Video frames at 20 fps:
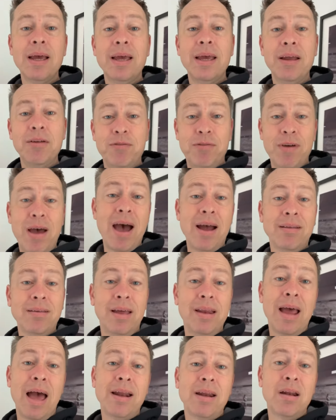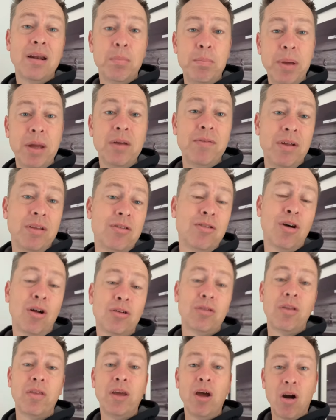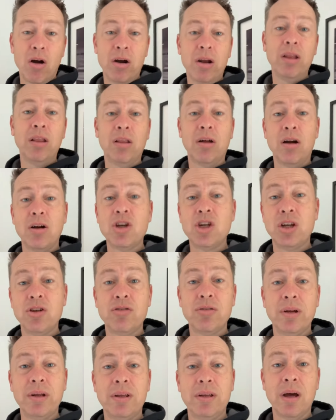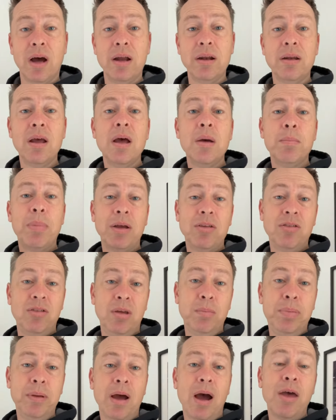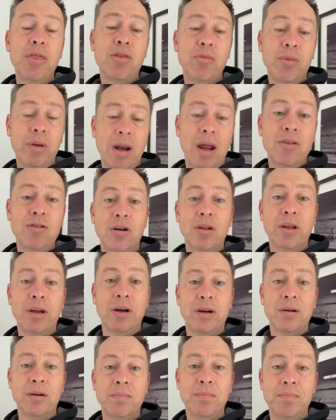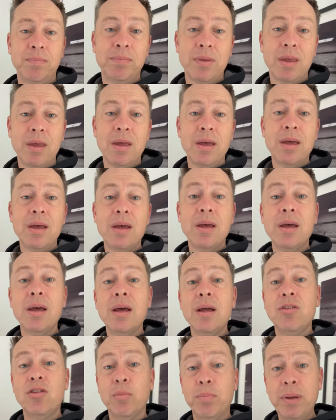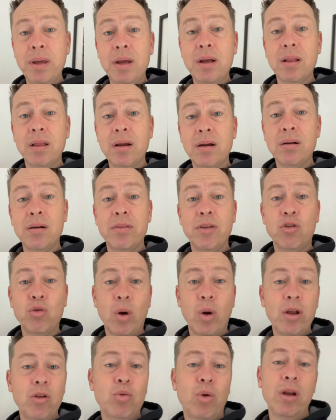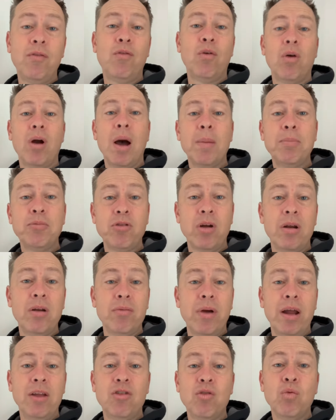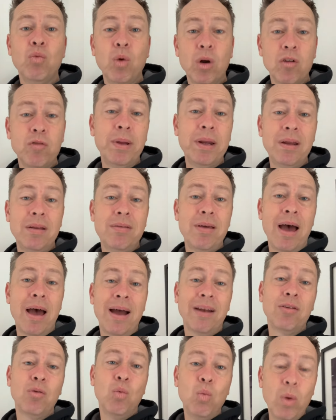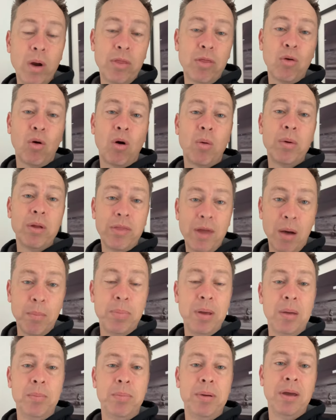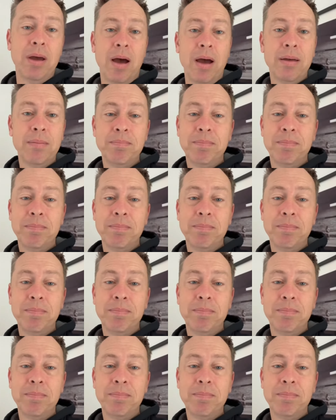In fact, it added a bit of insult to the already large injury done by CPI 3 days earlier. To be clear, the 2024 uptrend in rates would have been intact with or without PPI.